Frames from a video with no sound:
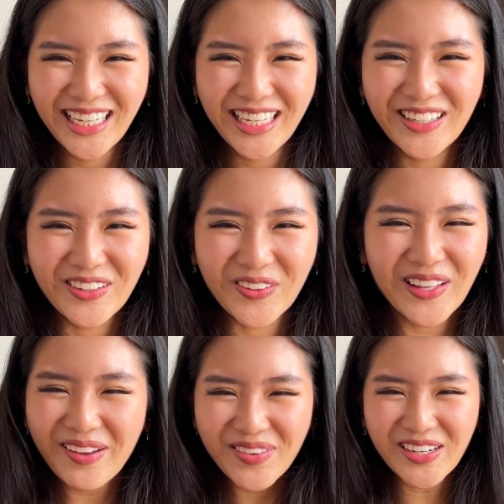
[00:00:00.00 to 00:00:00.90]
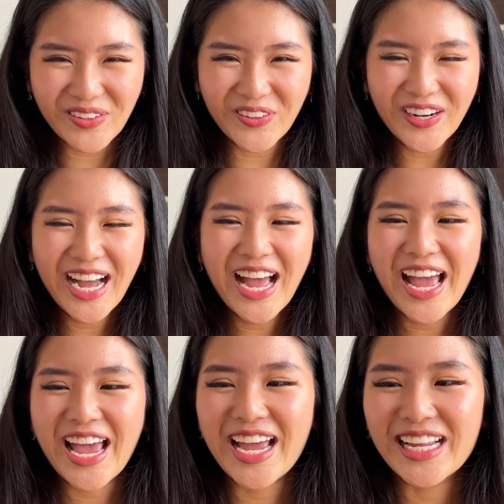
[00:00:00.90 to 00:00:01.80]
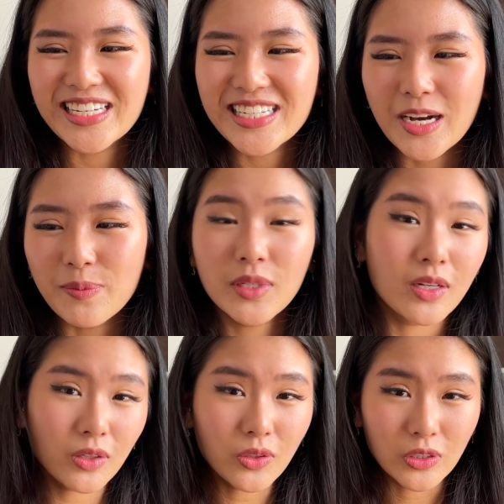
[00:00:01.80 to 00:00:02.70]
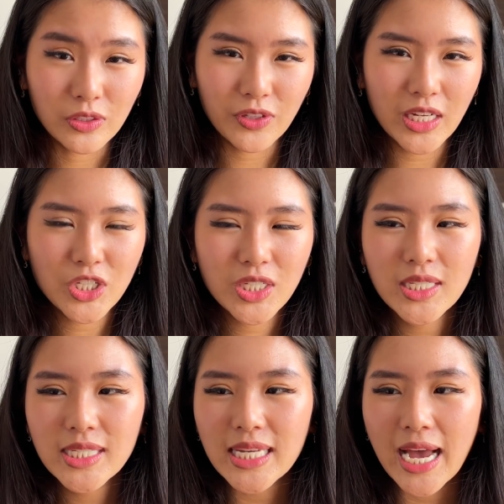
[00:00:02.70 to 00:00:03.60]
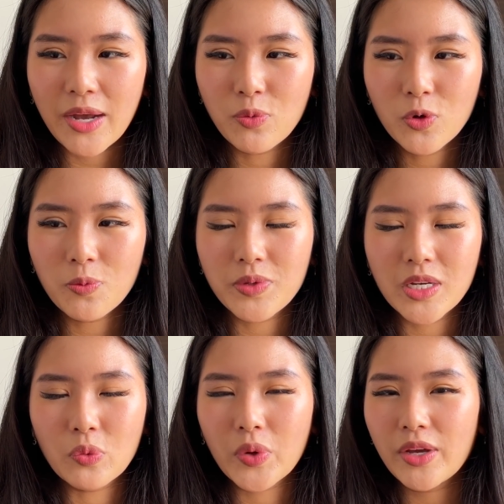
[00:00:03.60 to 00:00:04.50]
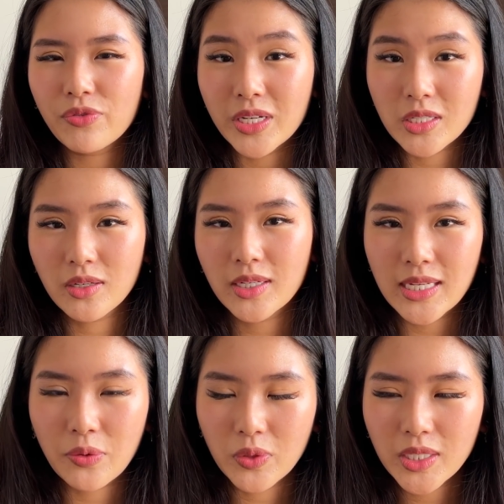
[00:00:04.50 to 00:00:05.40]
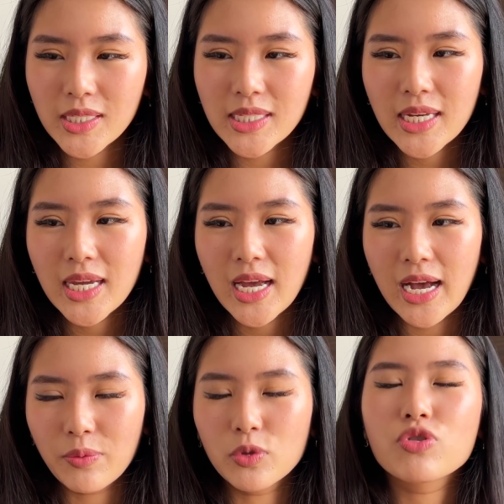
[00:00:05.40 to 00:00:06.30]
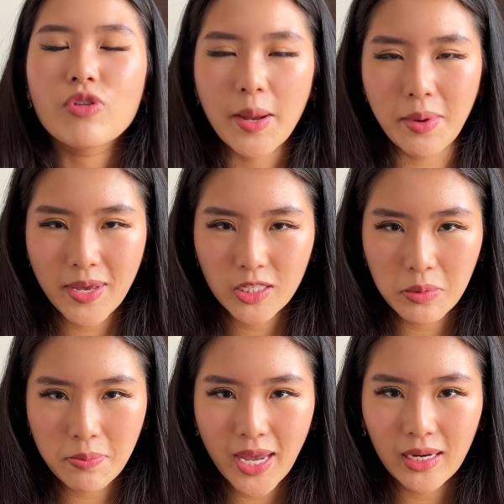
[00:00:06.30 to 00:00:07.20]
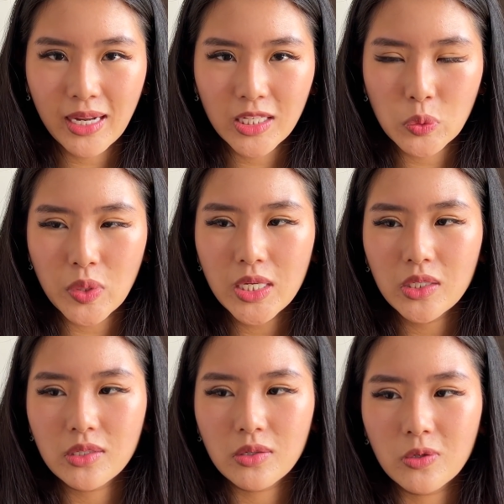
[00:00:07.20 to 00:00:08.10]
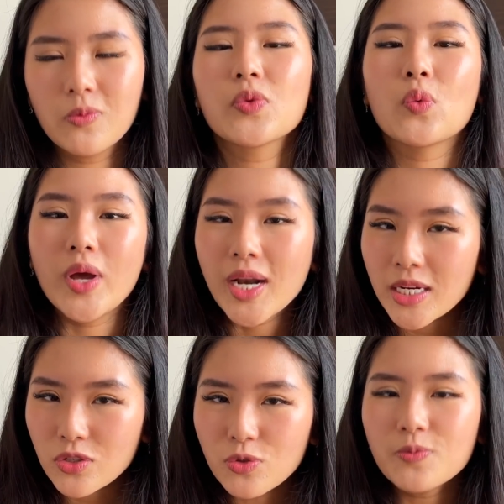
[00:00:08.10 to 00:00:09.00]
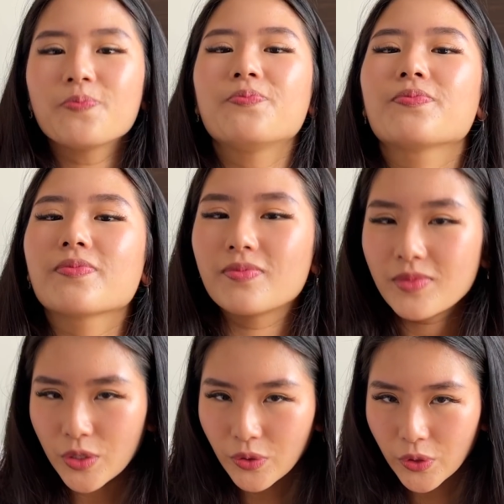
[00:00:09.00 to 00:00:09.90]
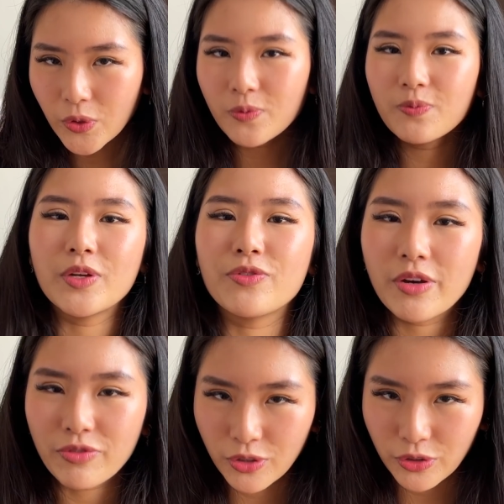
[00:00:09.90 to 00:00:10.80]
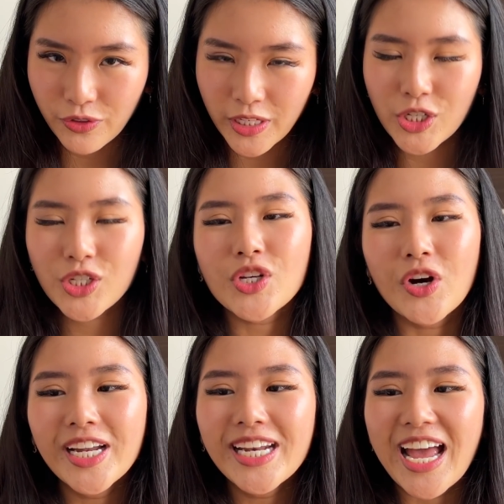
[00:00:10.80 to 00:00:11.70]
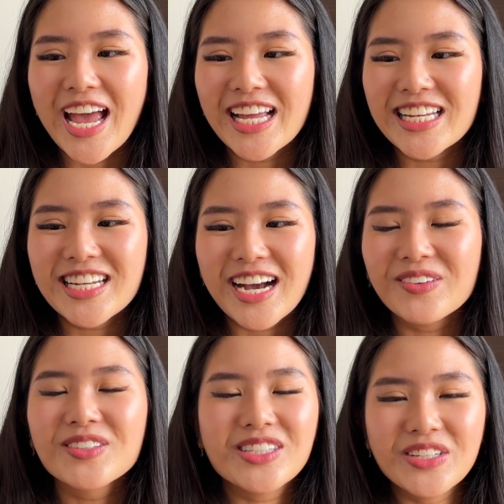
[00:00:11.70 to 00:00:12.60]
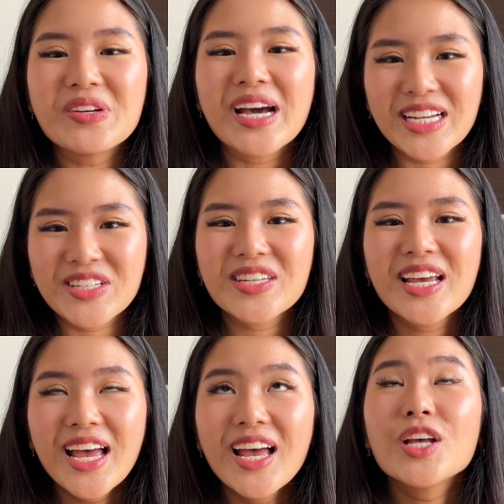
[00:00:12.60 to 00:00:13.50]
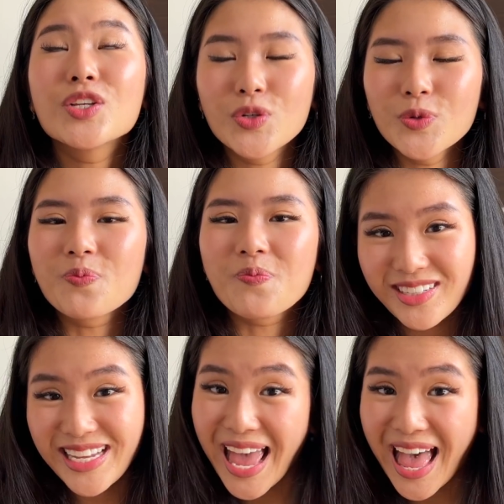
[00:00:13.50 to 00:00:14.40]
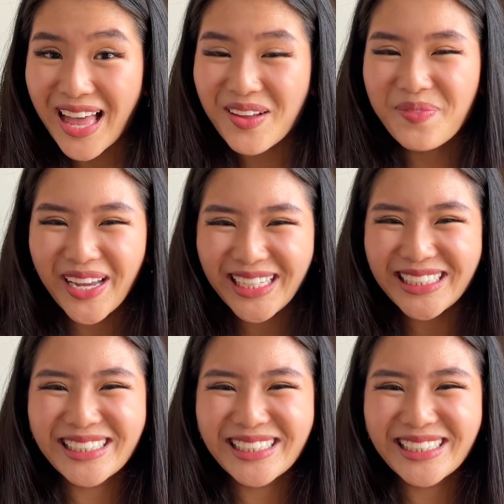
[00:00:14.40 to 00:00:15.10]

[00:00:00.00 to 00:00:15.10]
you know, let me know. And turn on your notifications. I won't be away for as long as I was. I will try my best to be back next week, so when I do, you'll know if you have your notifications on, and I will see you guys soon. Yeah, bye.